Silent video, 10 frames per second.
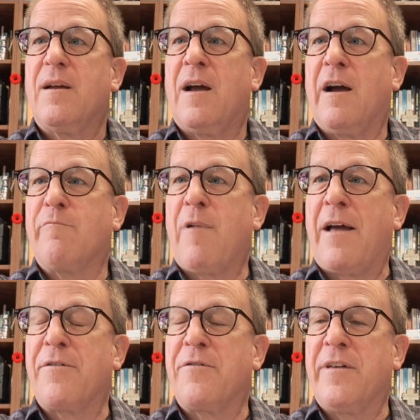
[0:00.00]

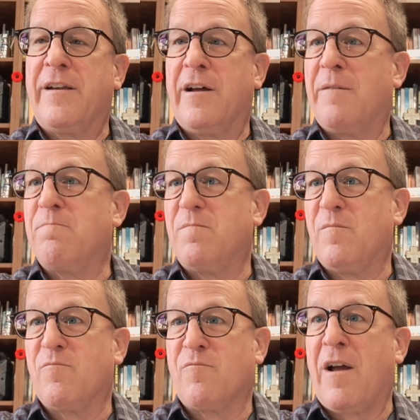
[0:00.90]
rather than
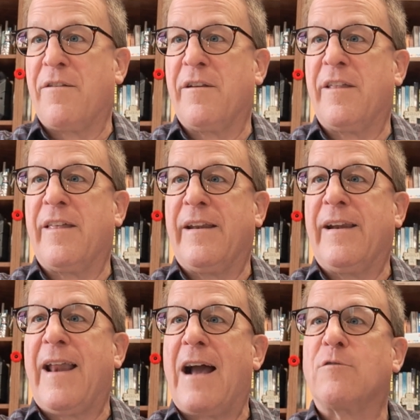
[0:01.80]

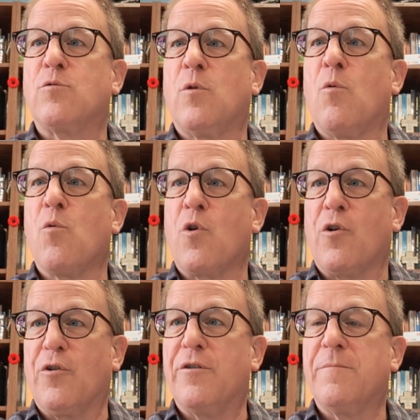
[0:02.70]
an actual
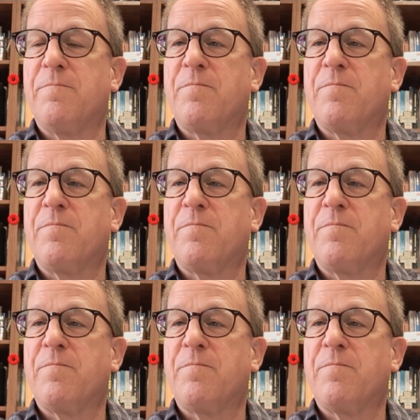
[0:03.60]
word.